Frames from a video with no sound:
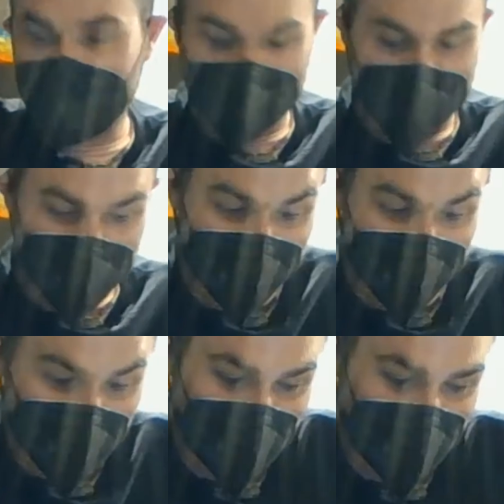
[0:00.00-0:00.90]
too. I'm
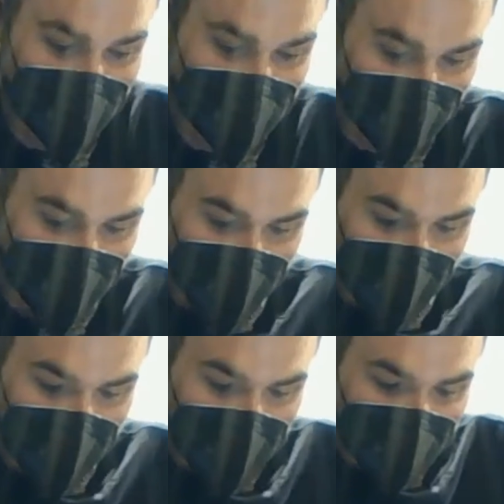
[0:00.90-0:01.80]
assuming
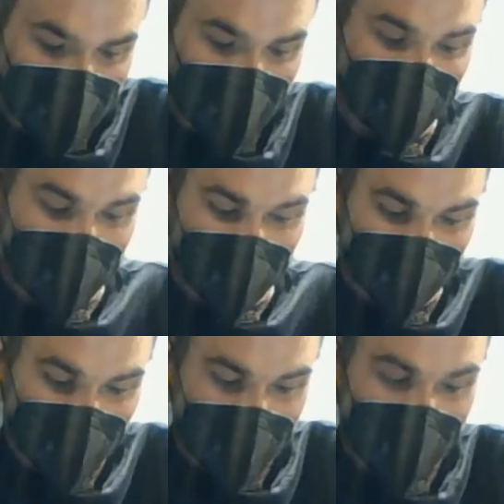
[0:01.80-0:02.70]
she
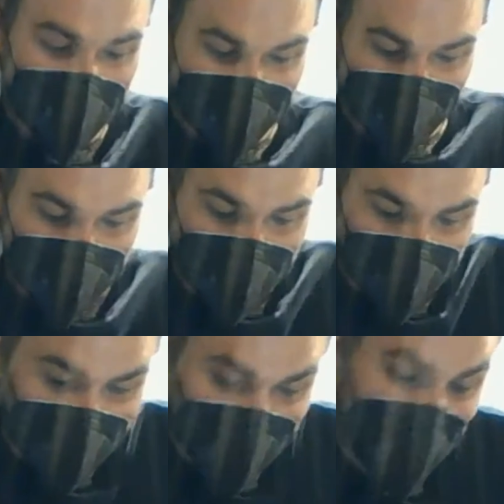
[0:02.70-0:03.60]
followed my husband.
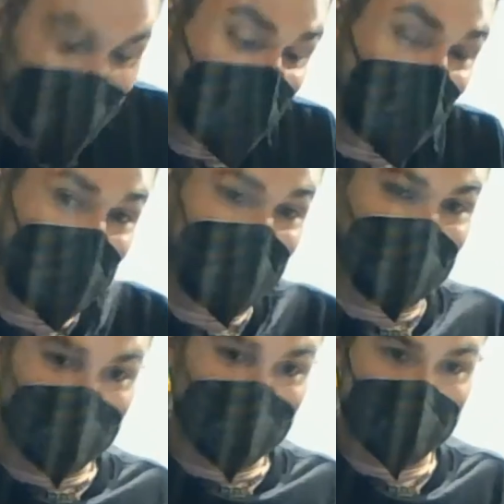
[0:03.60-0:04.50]
We just made
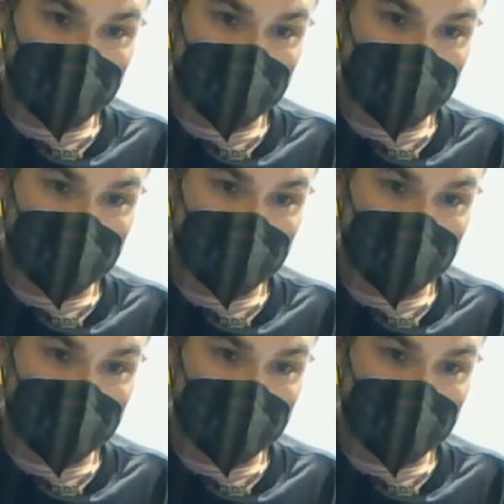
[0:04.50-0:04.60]
fajitas.